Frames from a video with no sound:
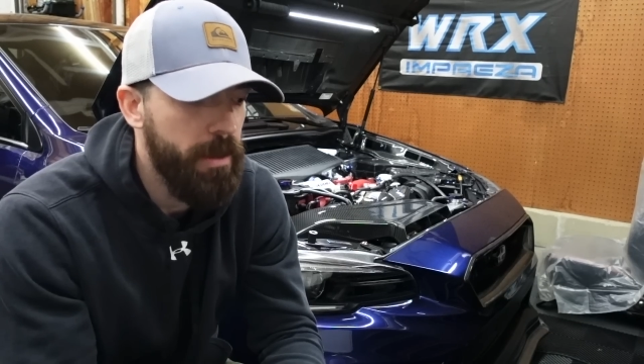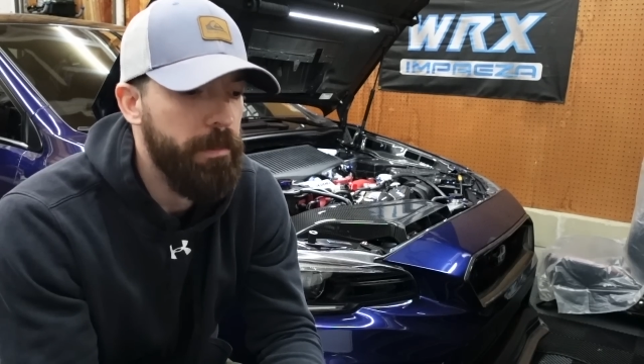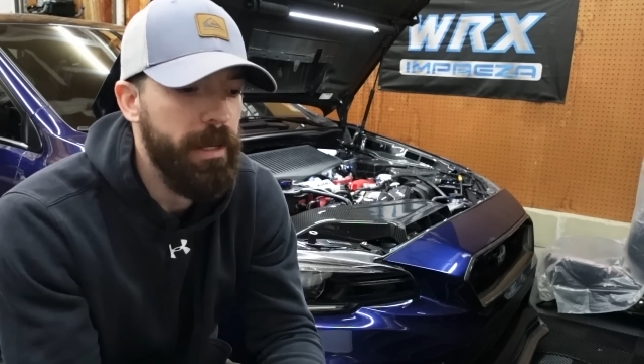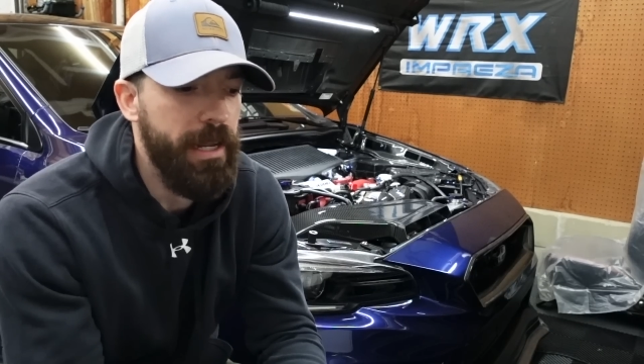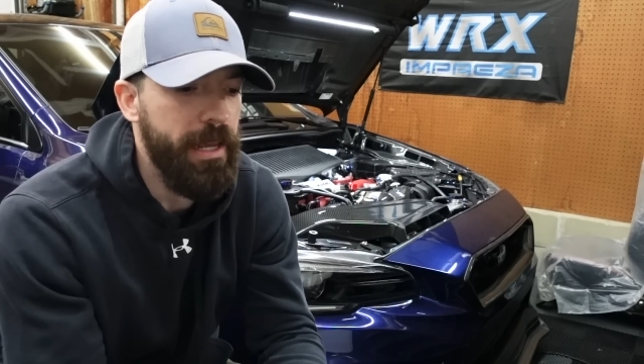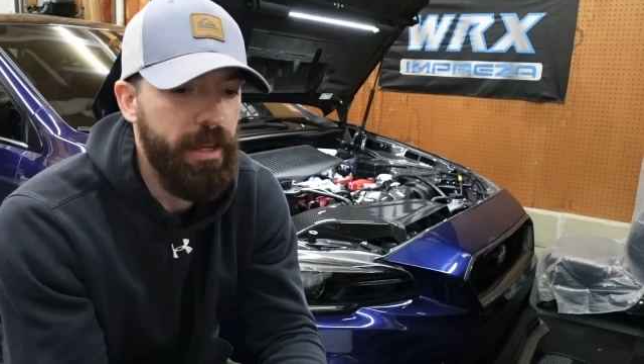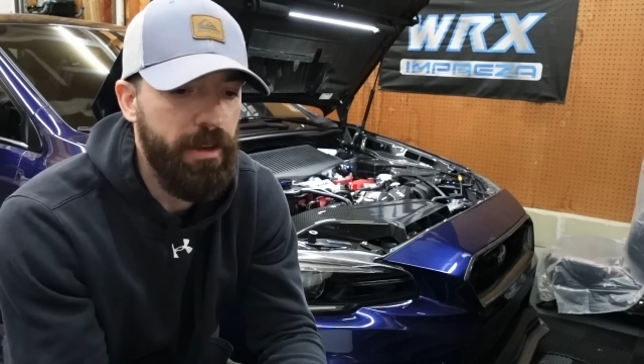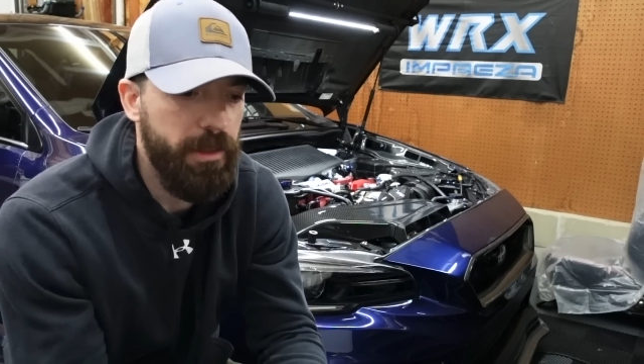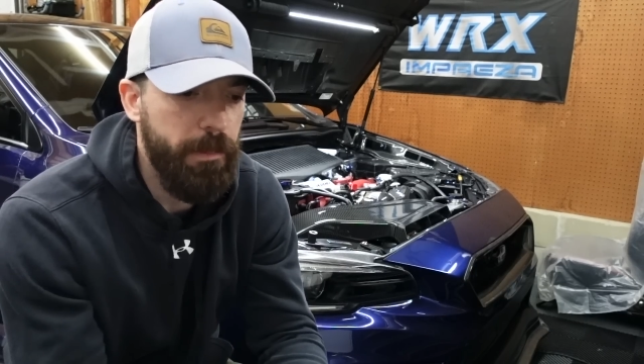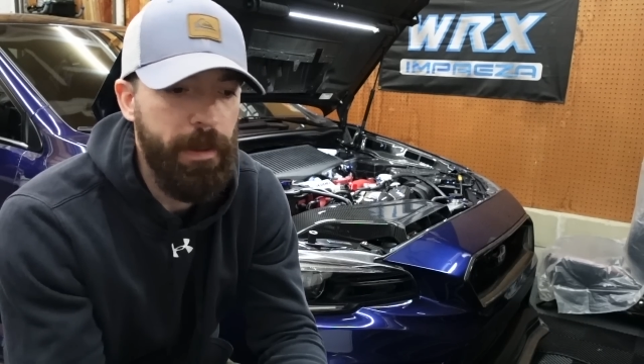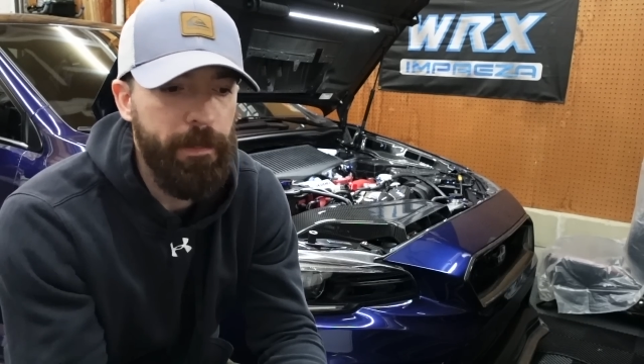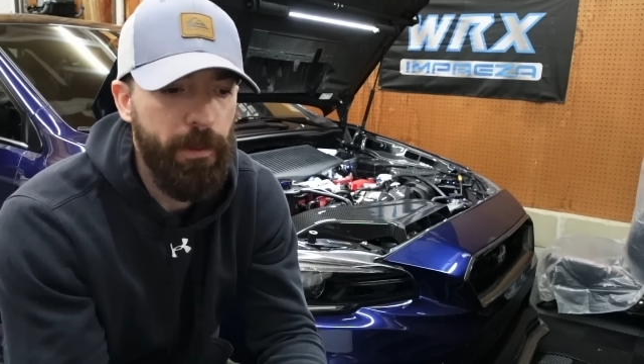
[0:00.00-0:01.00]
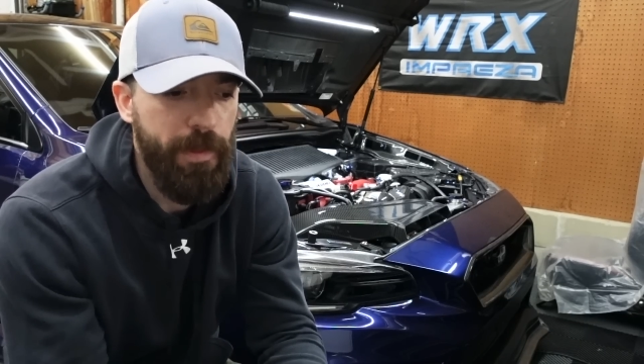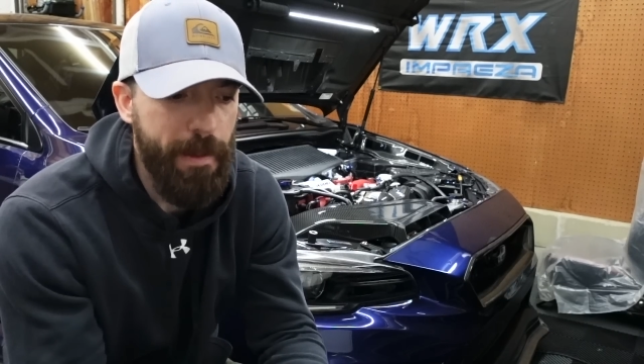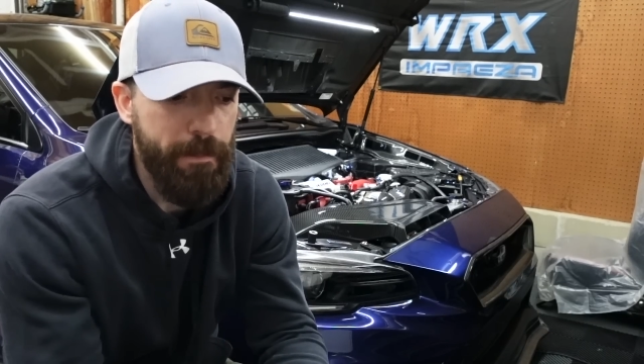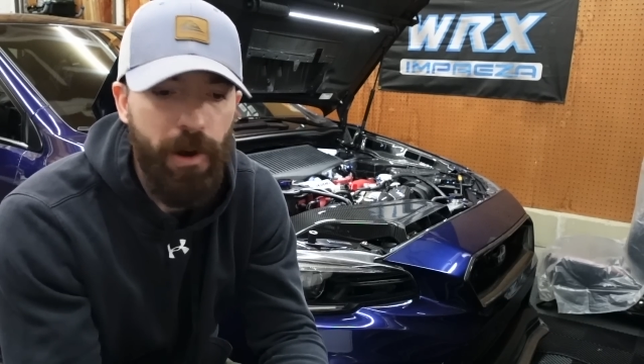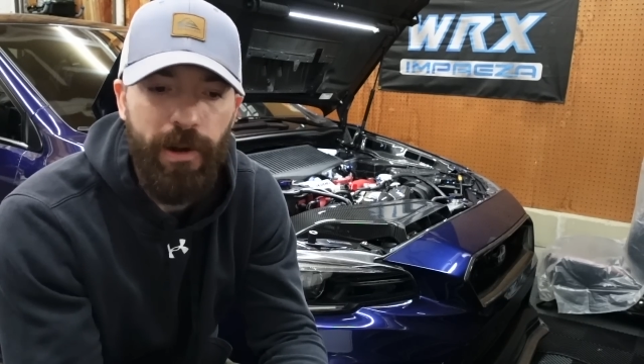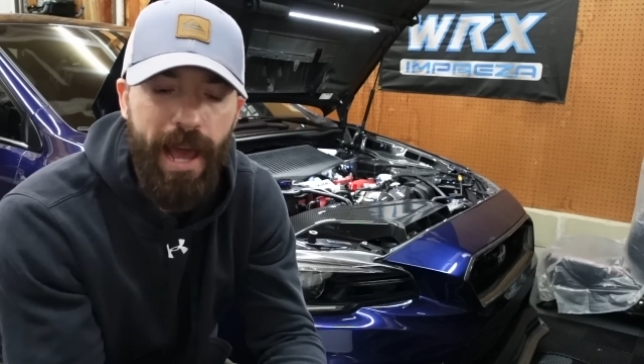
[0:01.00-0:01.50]
Meaning the people
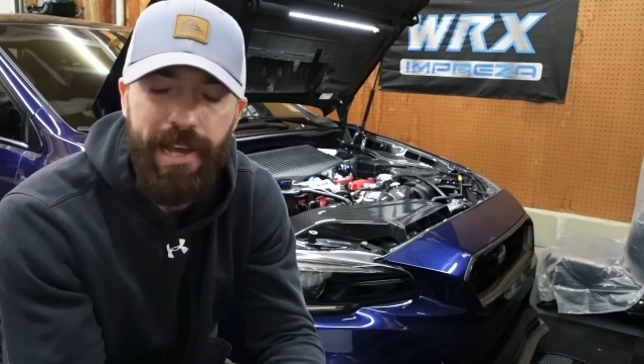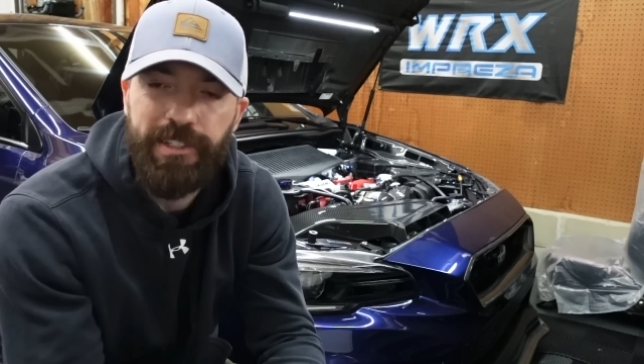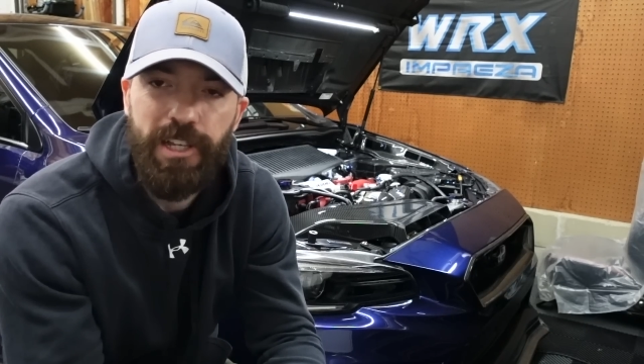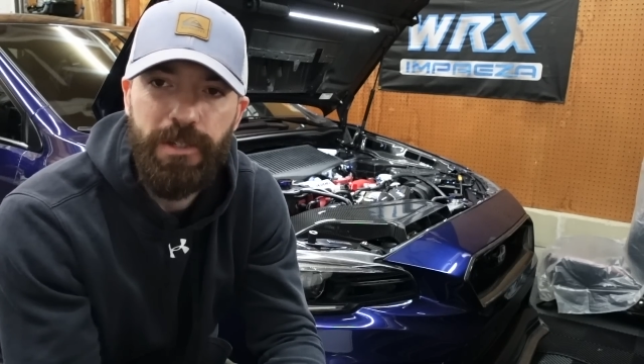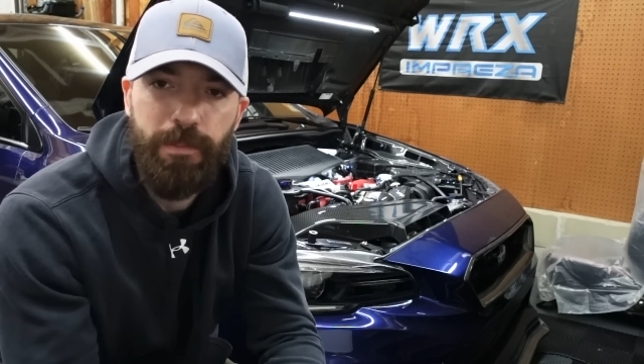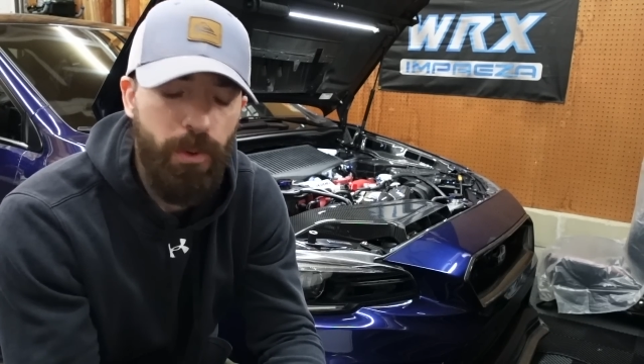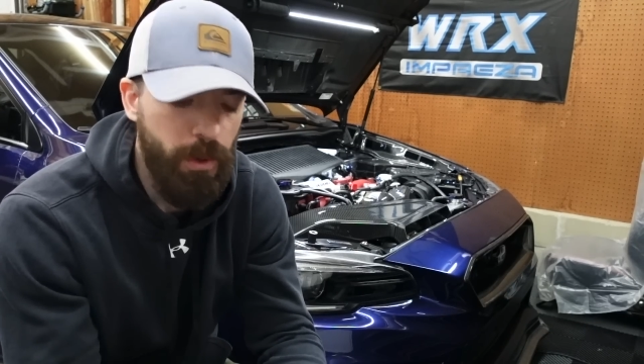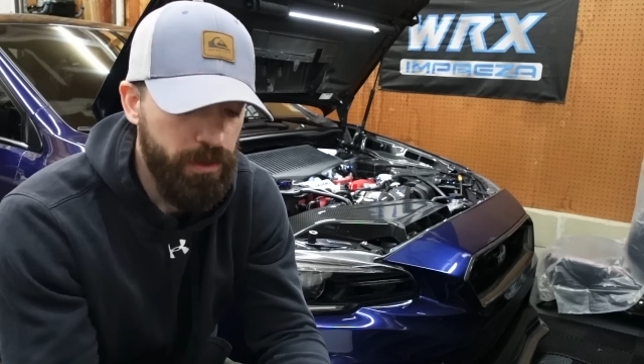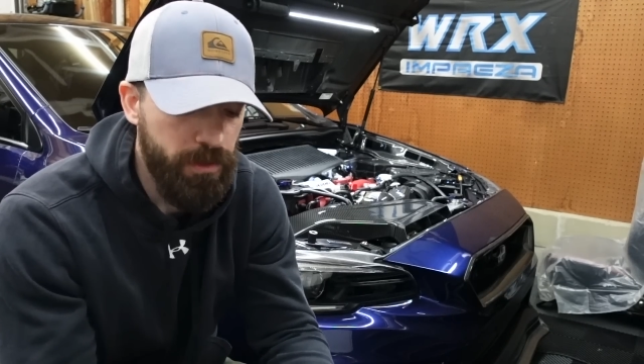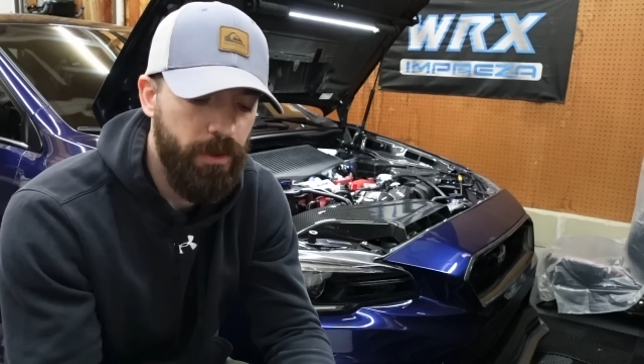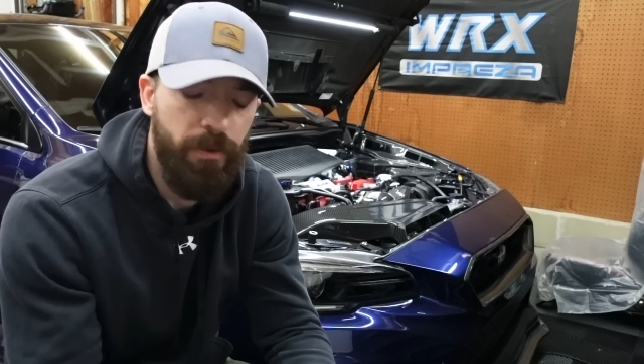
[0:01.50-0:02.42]
that bought access ports